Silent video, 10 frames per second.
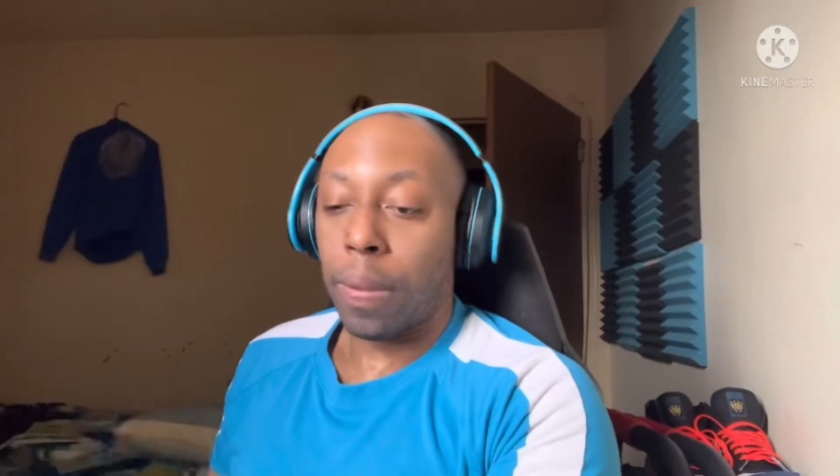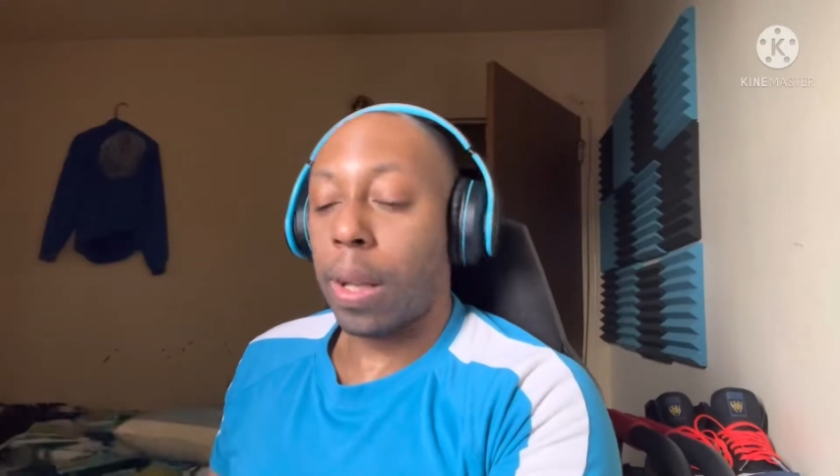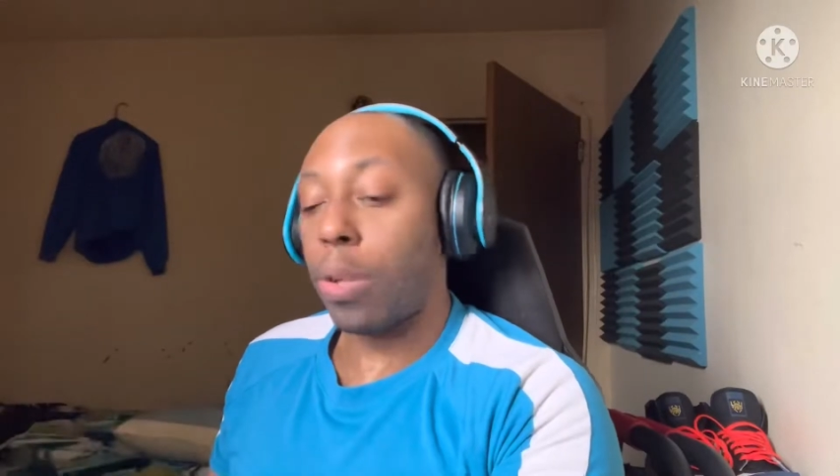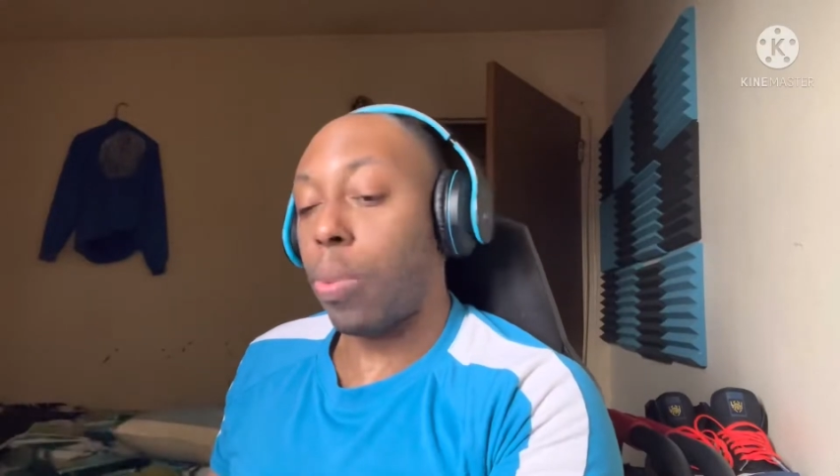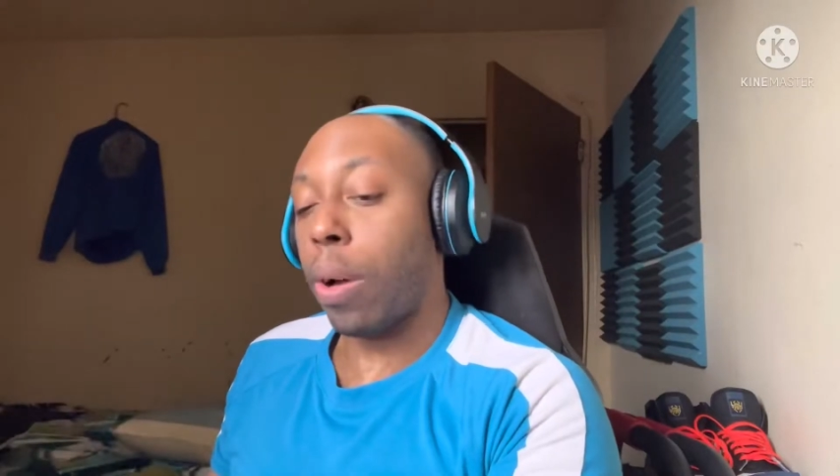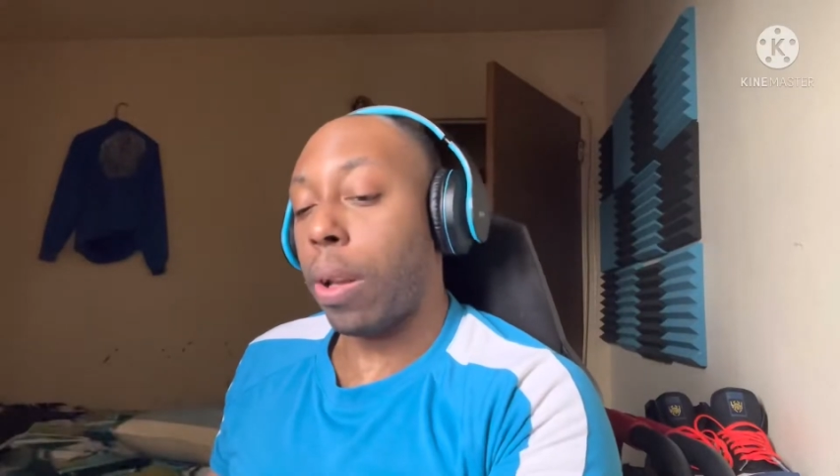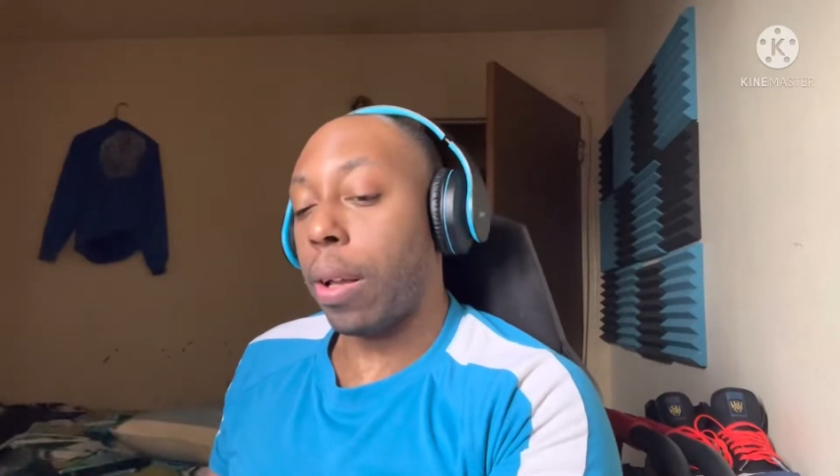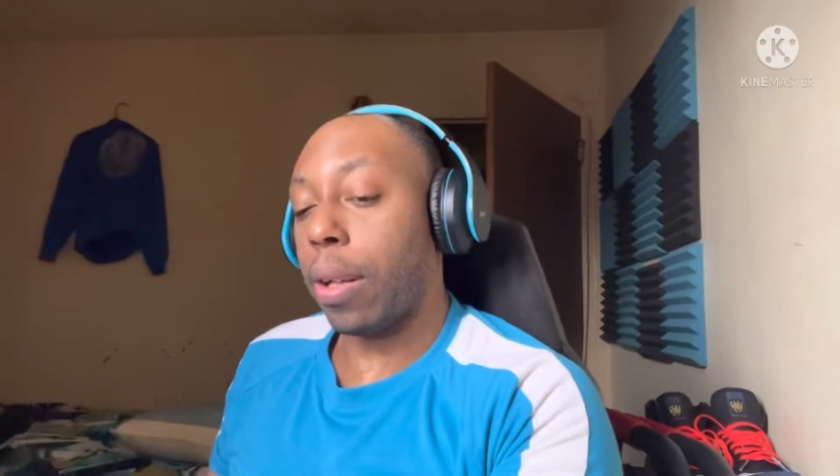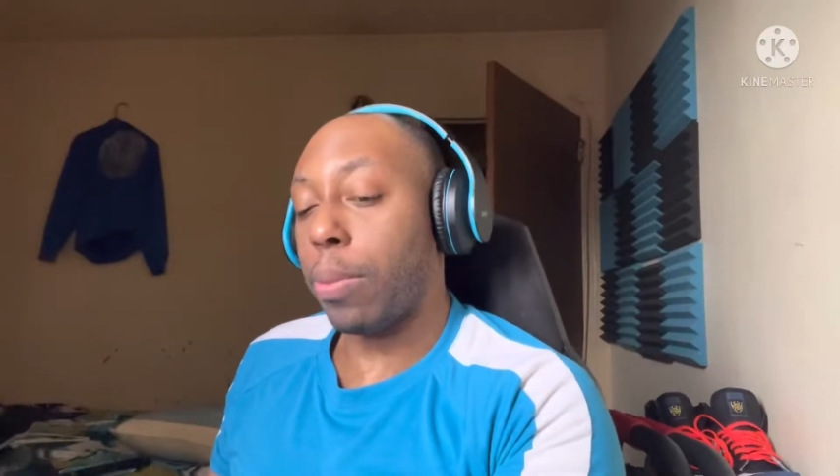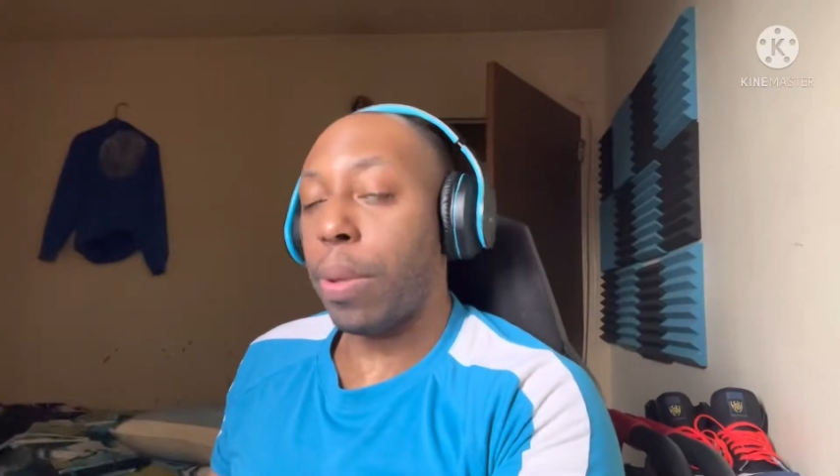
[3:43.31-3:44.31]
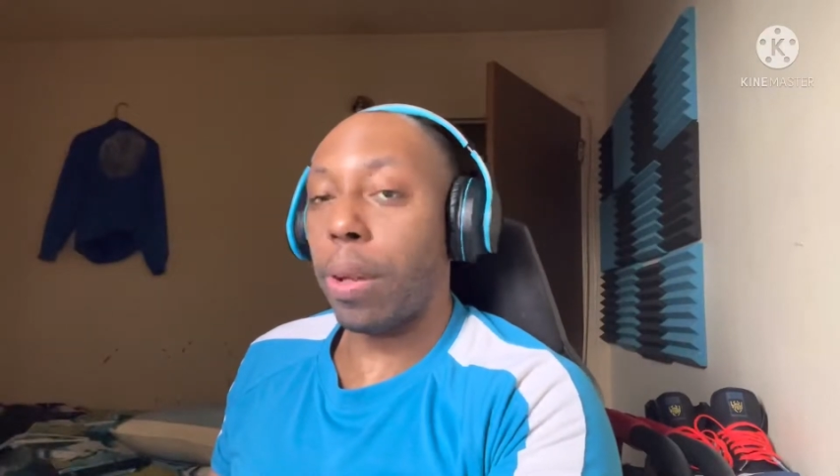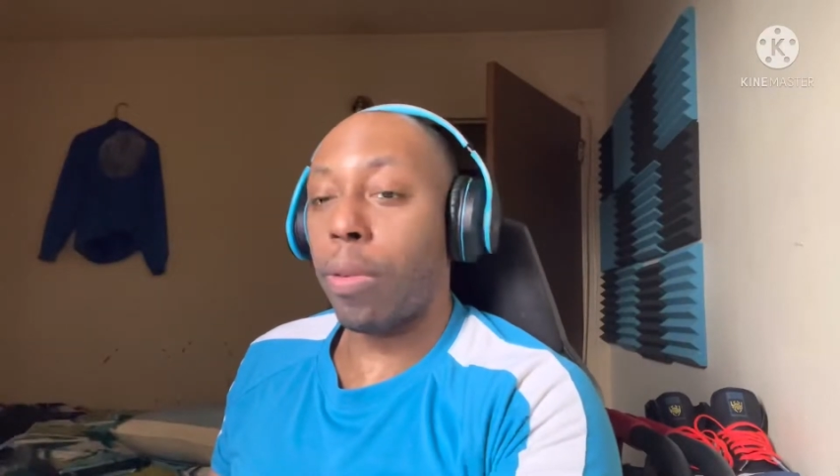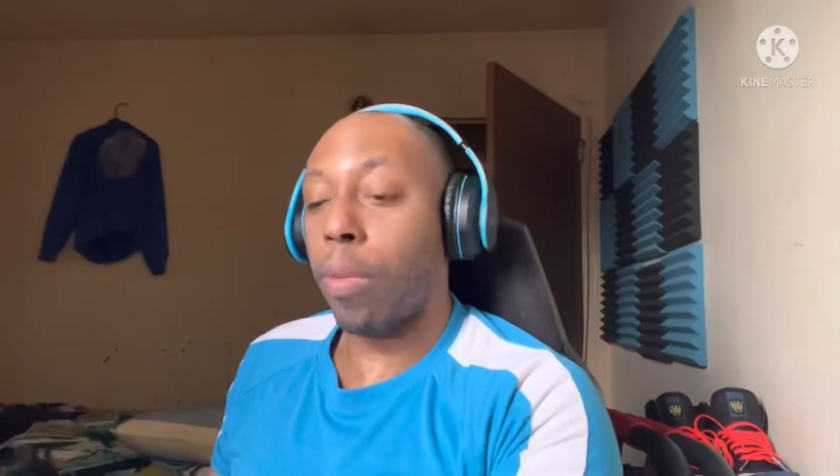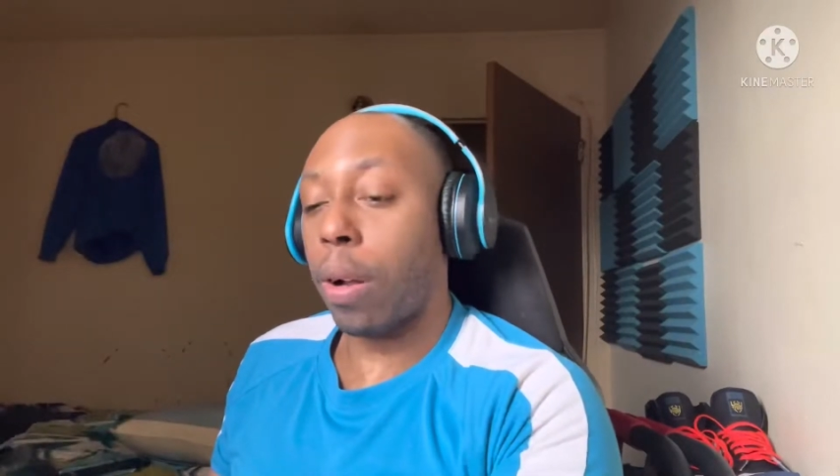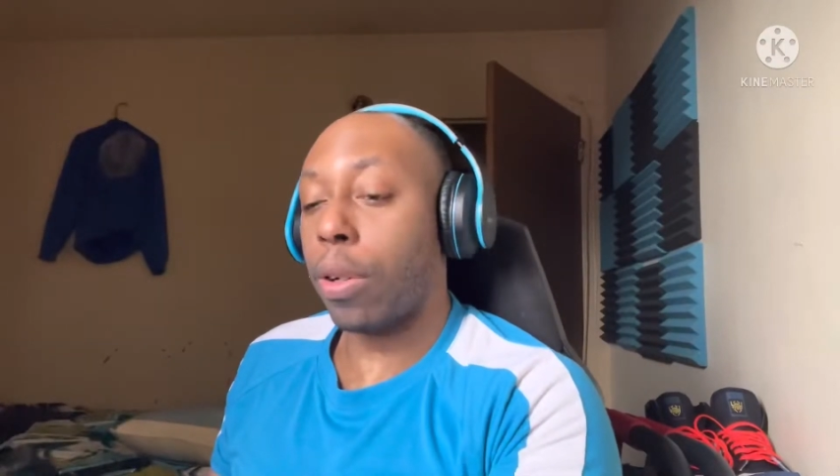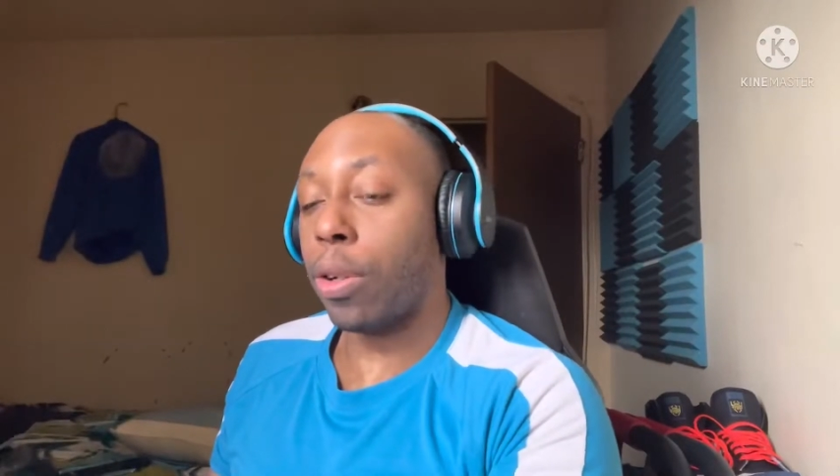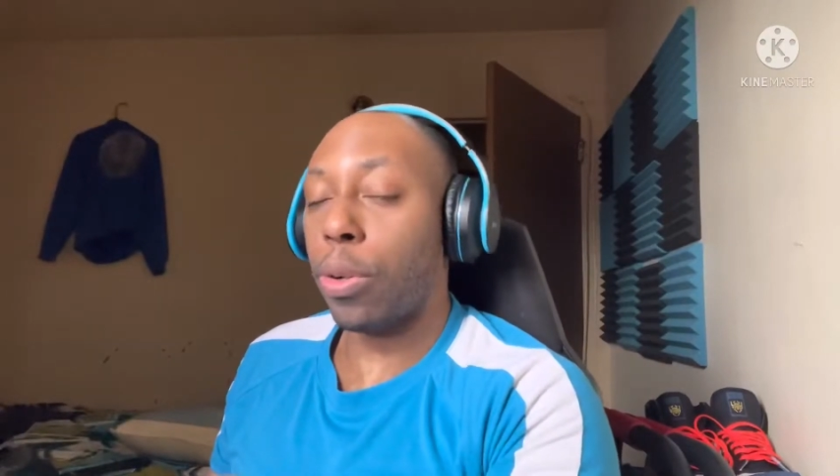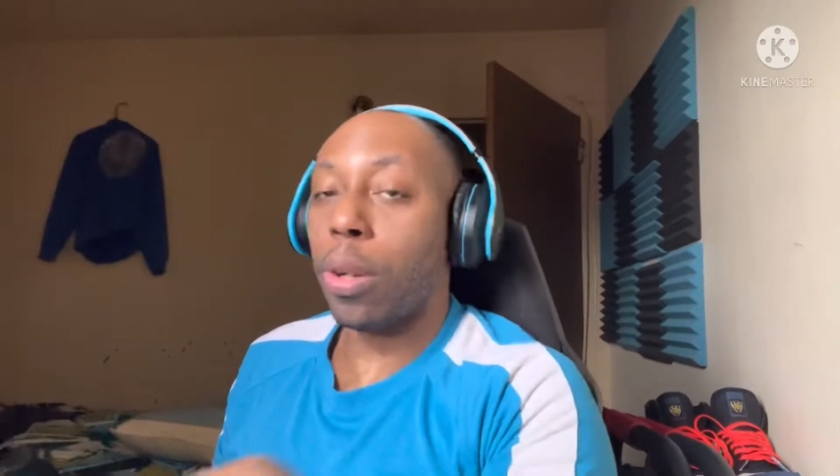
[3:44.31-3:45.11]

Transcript: as well as being around you,